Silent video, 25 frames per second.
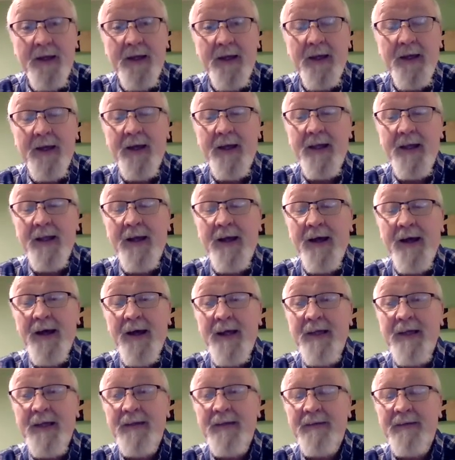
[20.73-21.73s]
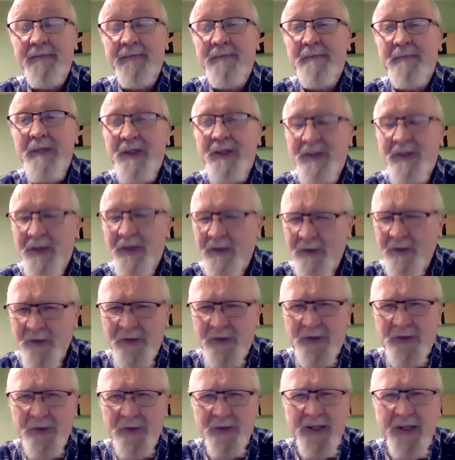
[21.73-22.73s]
And I
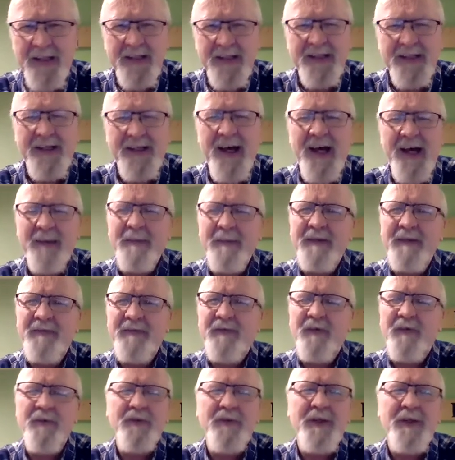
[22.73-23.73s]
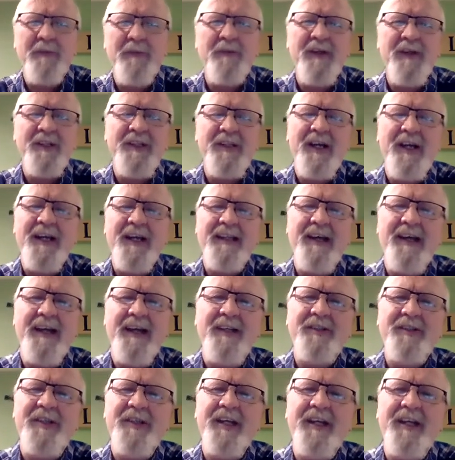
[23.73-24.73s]
misunderstood at the time, and for some reason I thought it
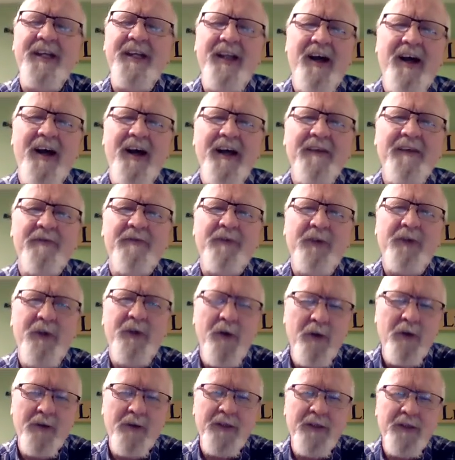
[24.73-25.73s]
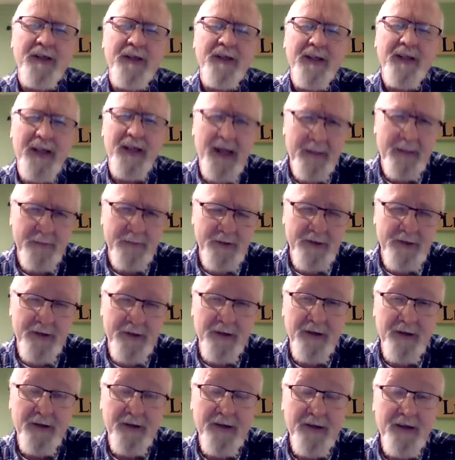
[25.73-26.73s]
said live cooked lobster,
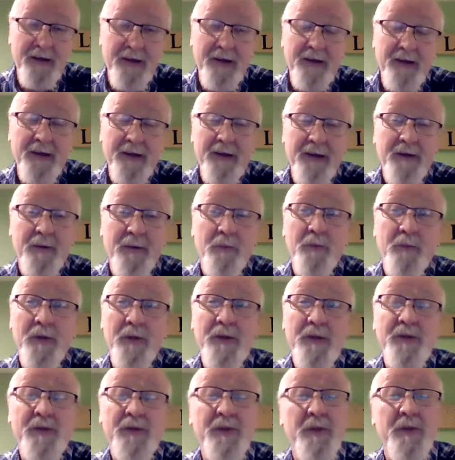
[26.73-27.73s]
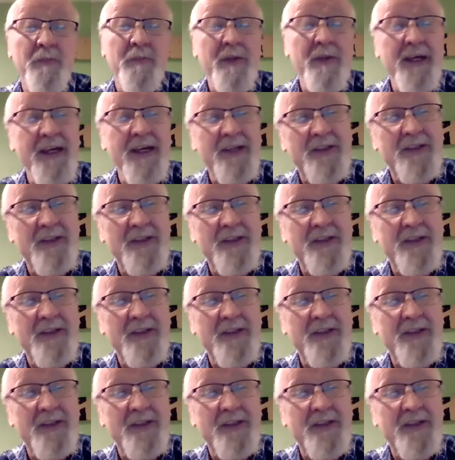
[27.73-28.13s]
which to me is a